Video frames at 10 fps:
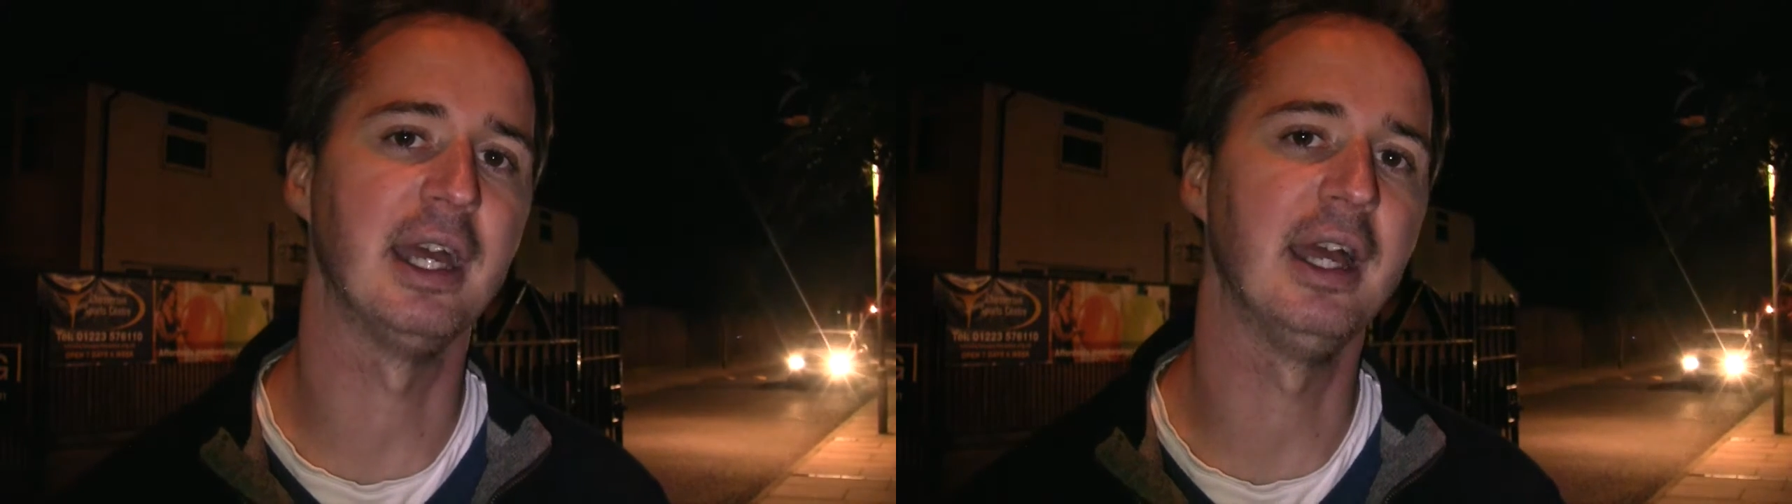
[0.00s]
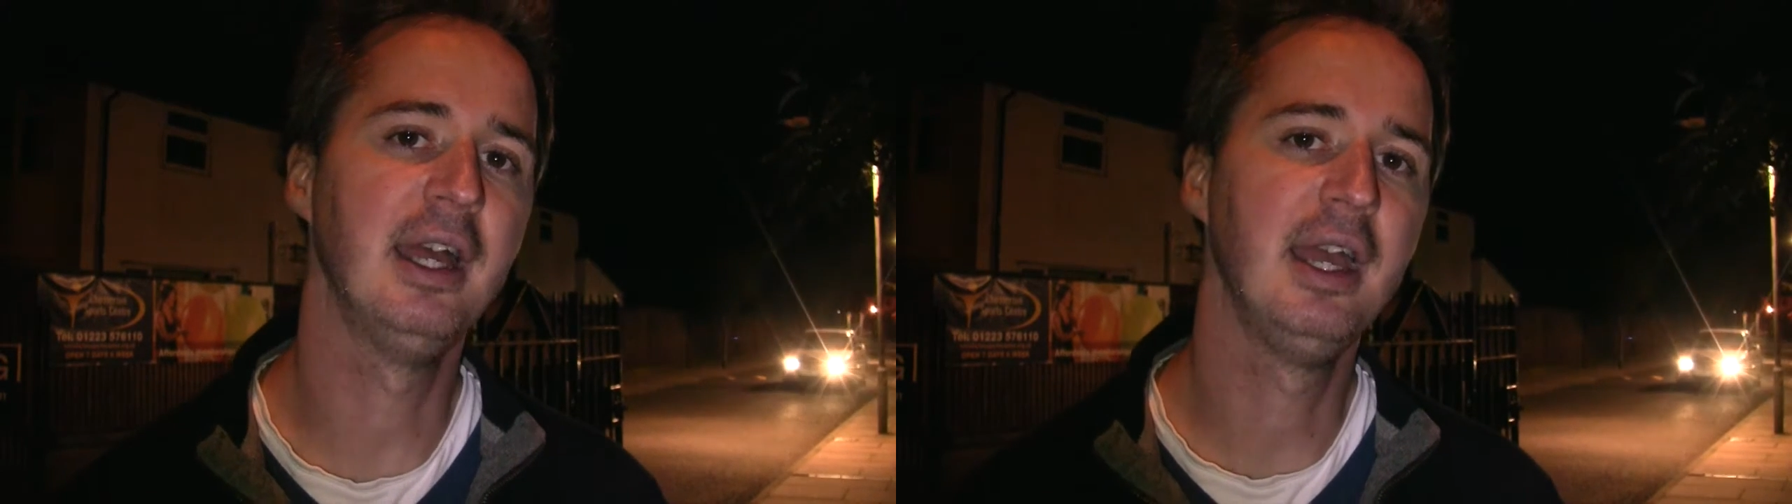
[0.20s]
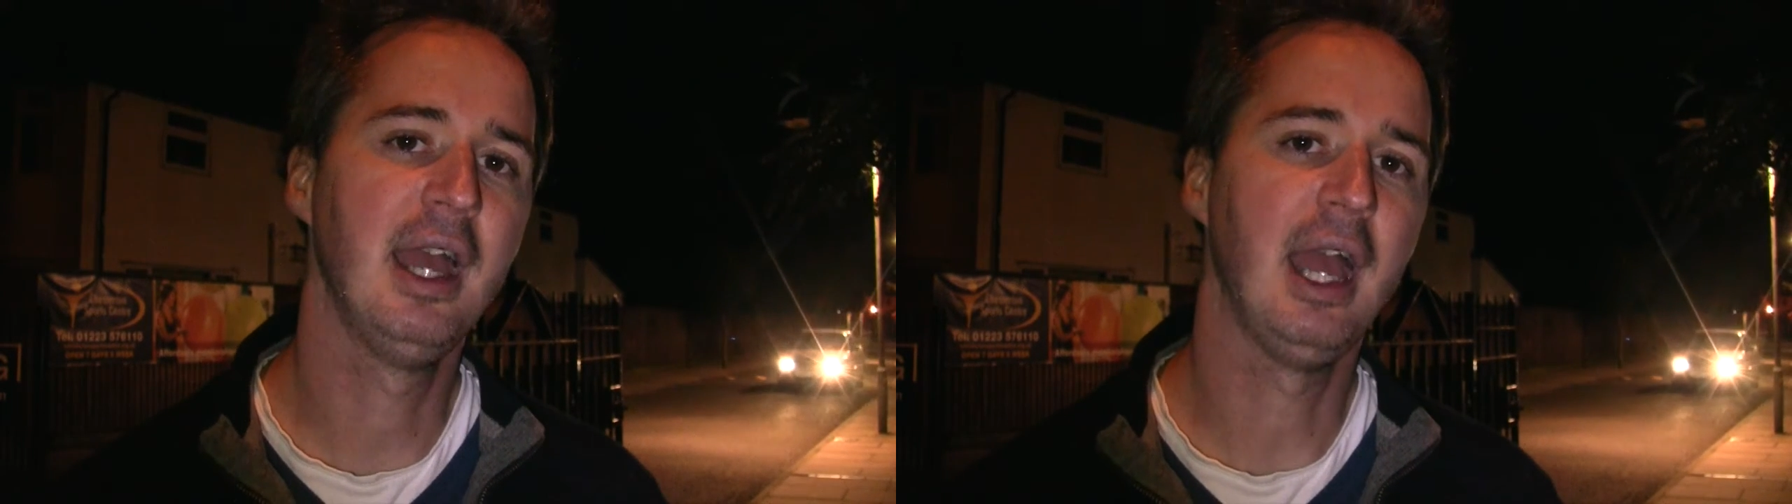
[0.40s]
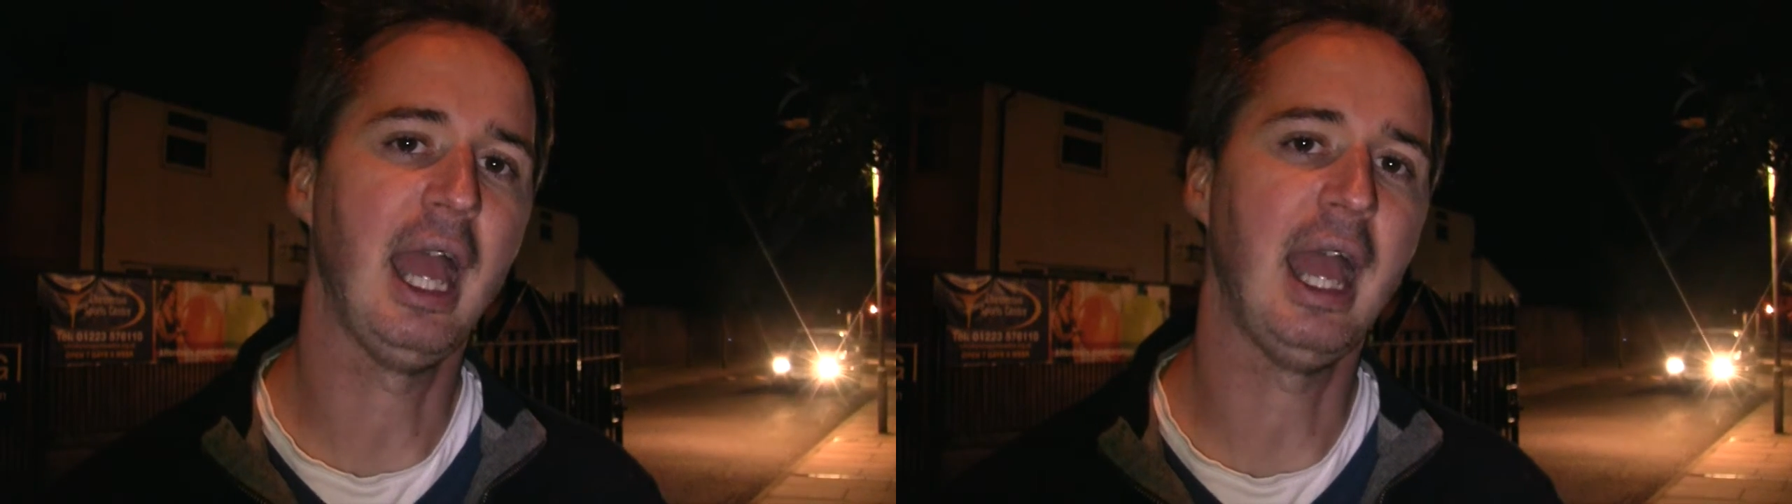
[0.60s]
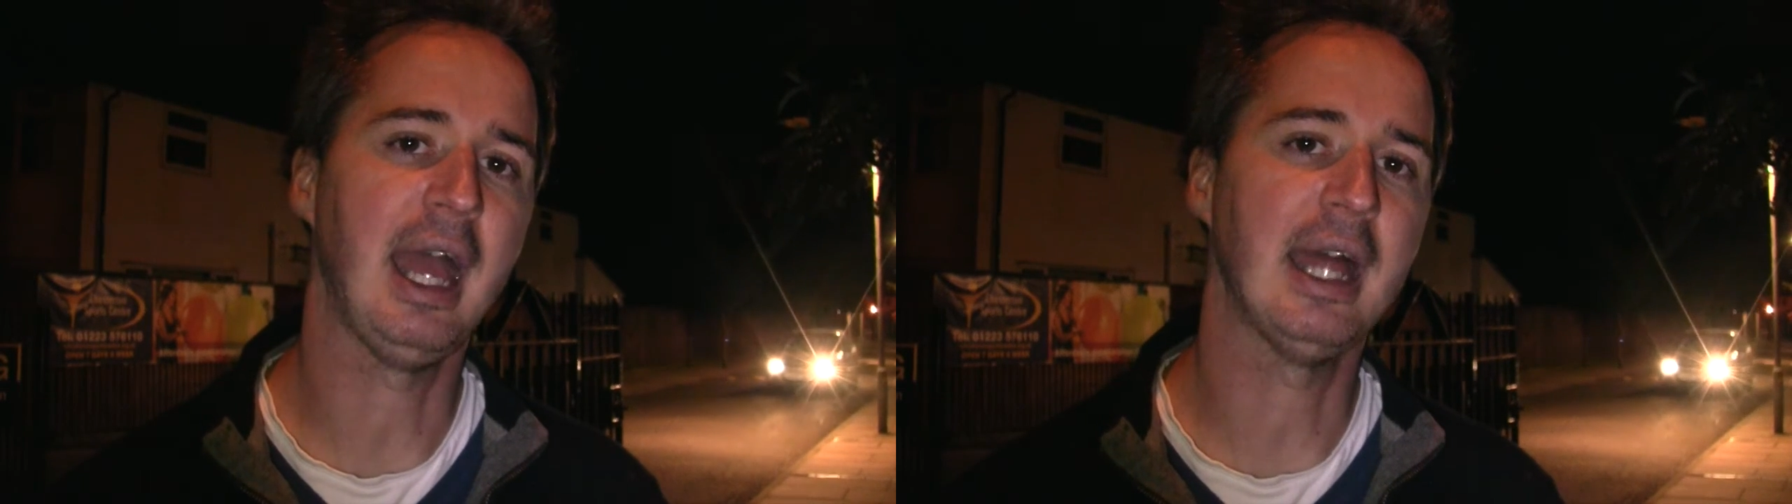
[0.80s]

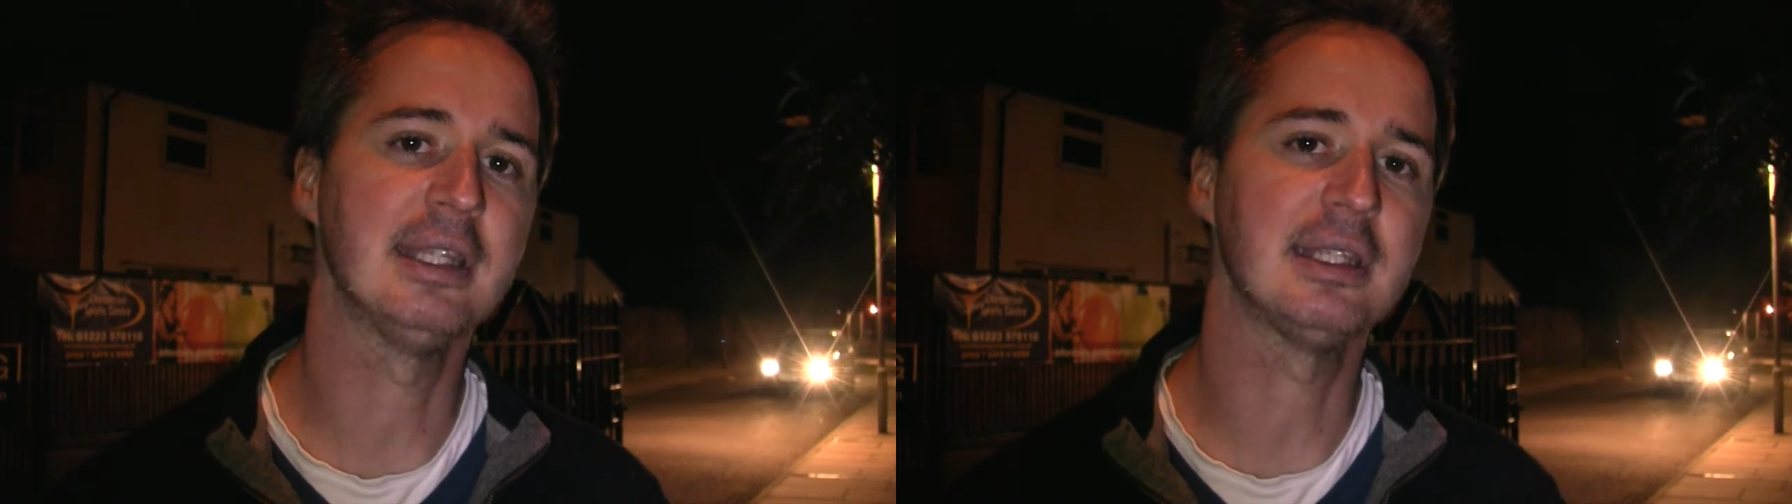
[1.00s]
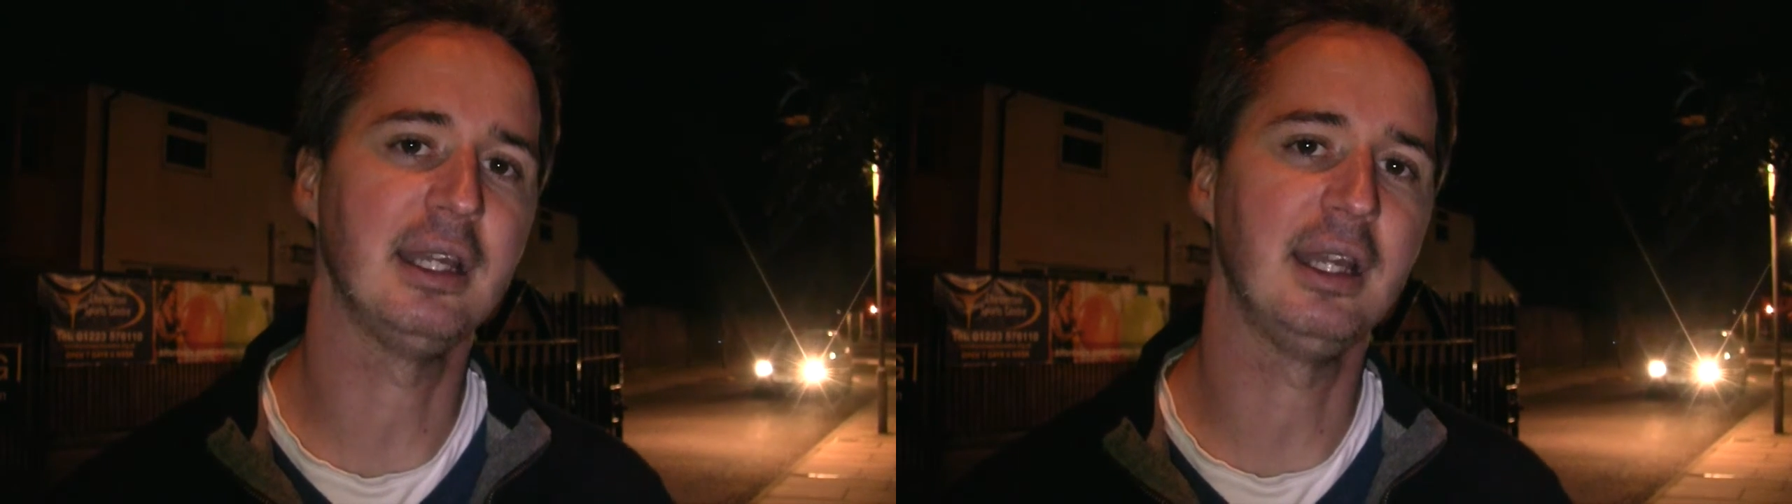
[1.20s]
and